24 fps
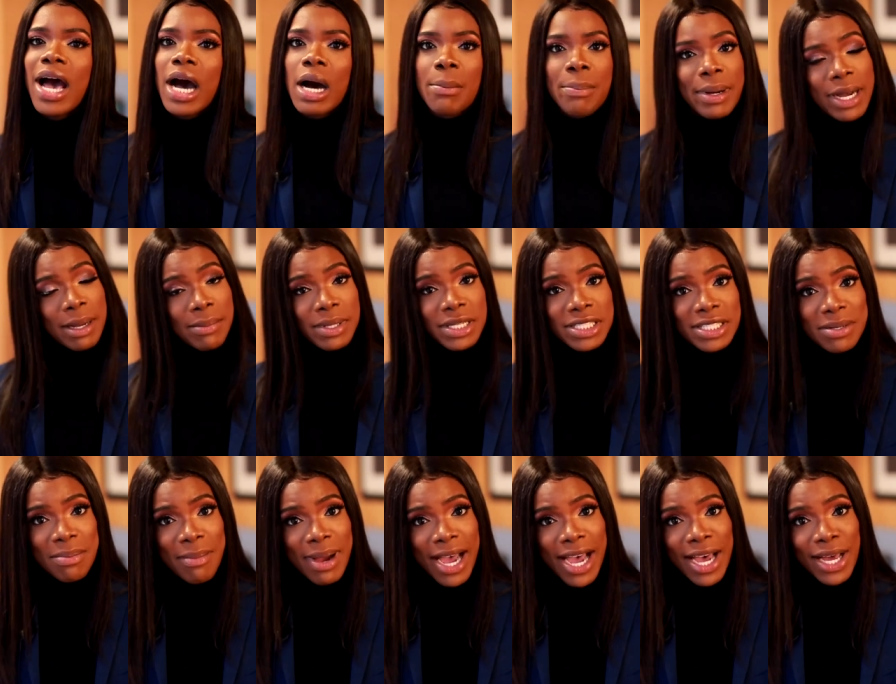a published
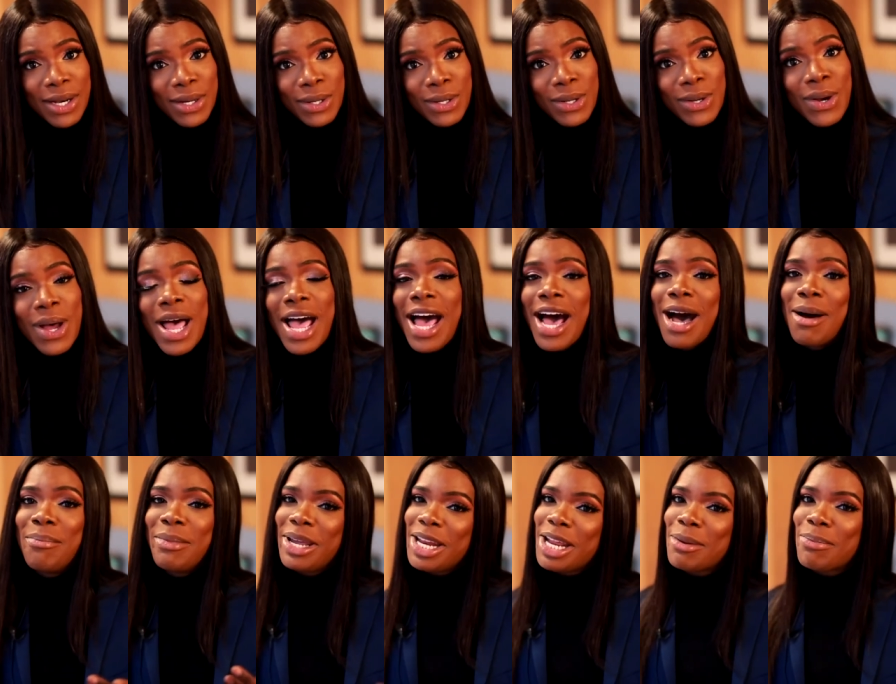model, a
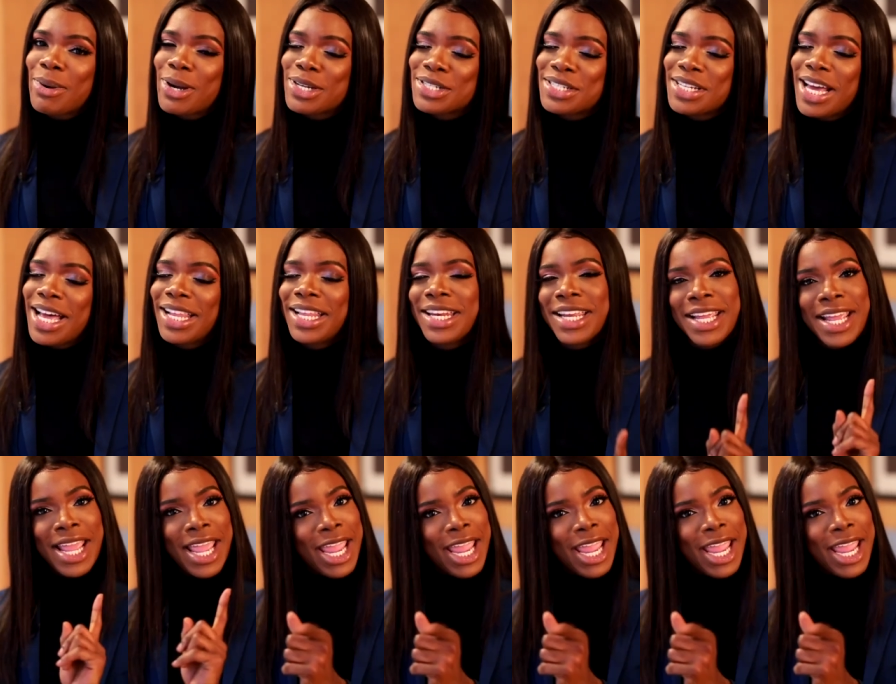media personality,